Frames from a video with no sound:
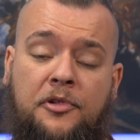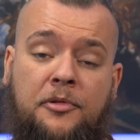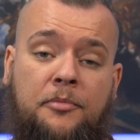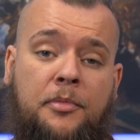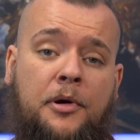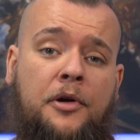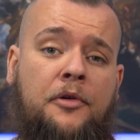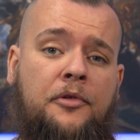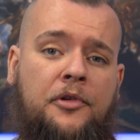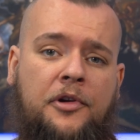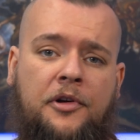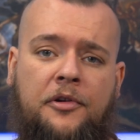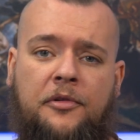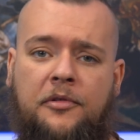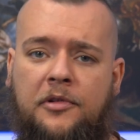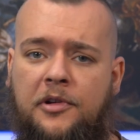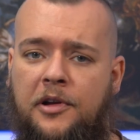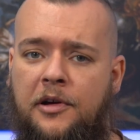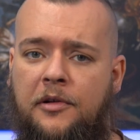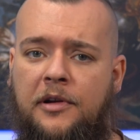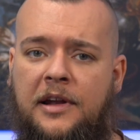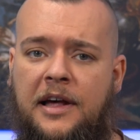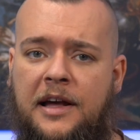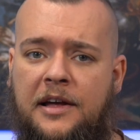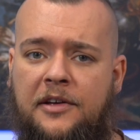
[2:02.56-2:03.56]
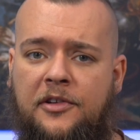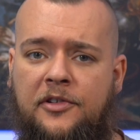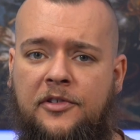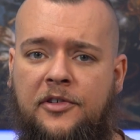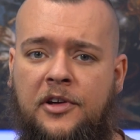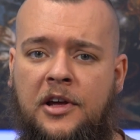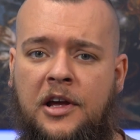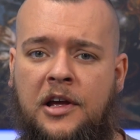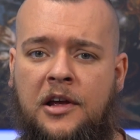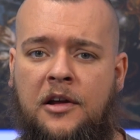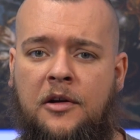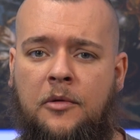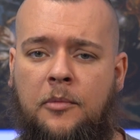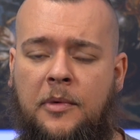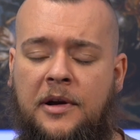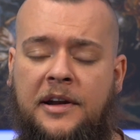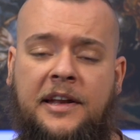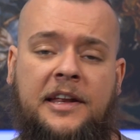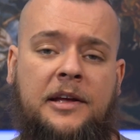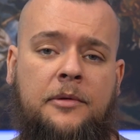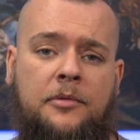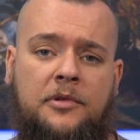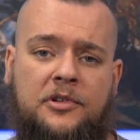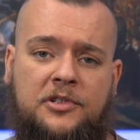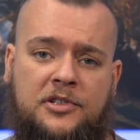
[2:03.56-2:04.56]
de Bono, no less, when
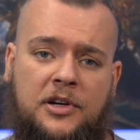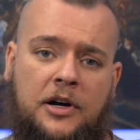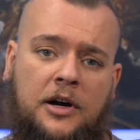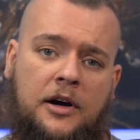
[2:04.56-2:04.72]
he was